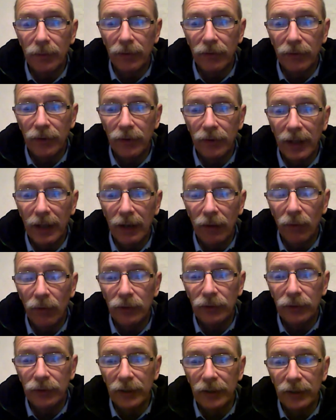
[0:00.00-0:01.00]
for that
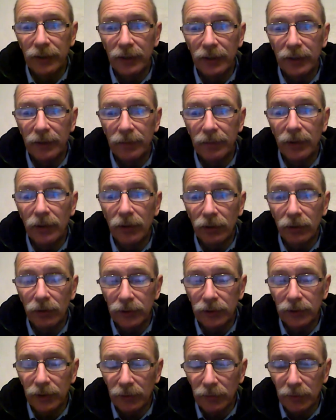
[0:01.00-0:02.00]
was that the
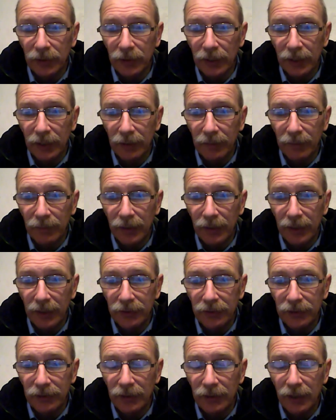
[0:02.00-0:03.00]
miracles that were taking
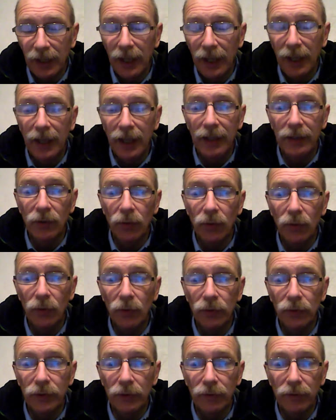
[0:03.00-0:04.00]
place and
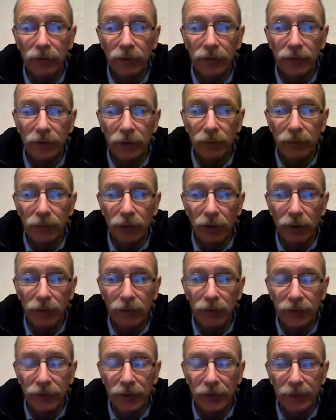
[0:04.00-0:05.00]
also fulfilled
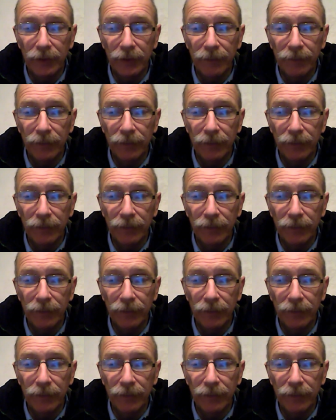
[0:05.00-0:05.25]
prophecy.